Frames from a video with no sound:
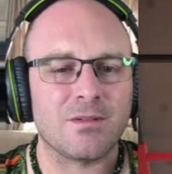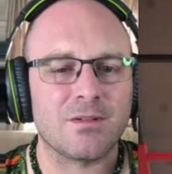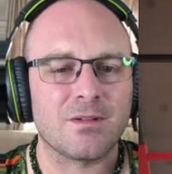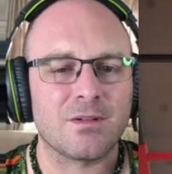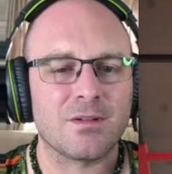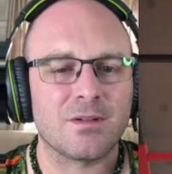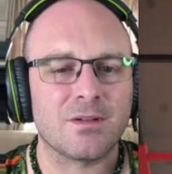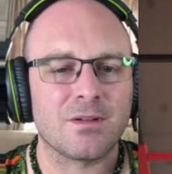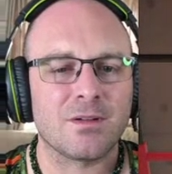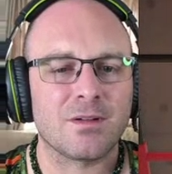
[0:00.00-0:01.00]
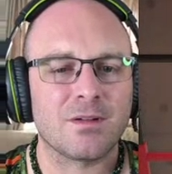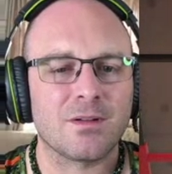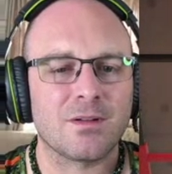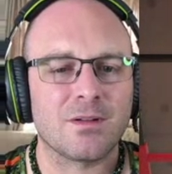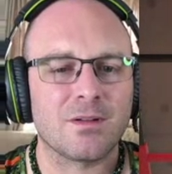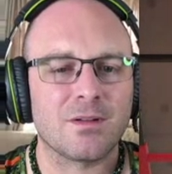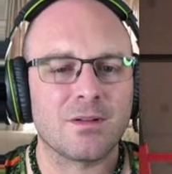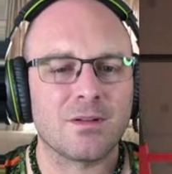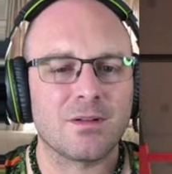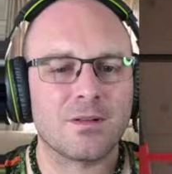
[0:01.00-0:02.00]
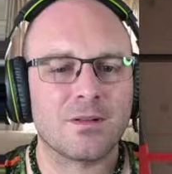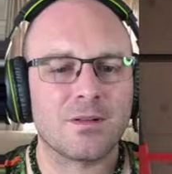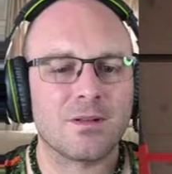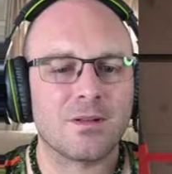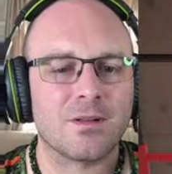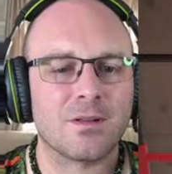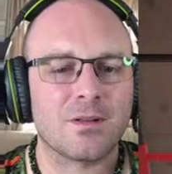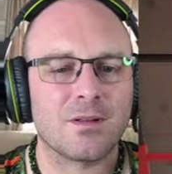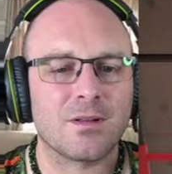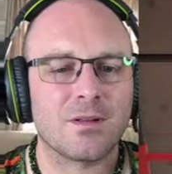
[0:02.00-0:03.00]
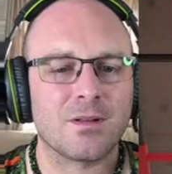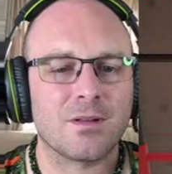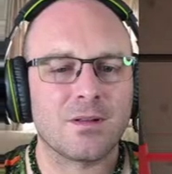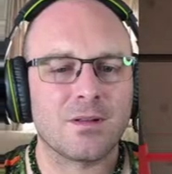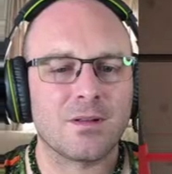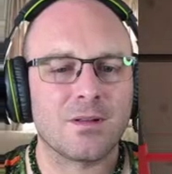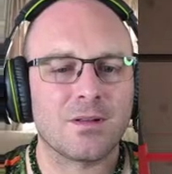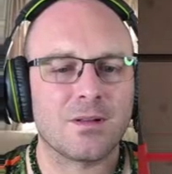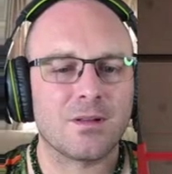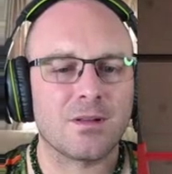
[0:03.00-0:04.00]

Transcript: (silence)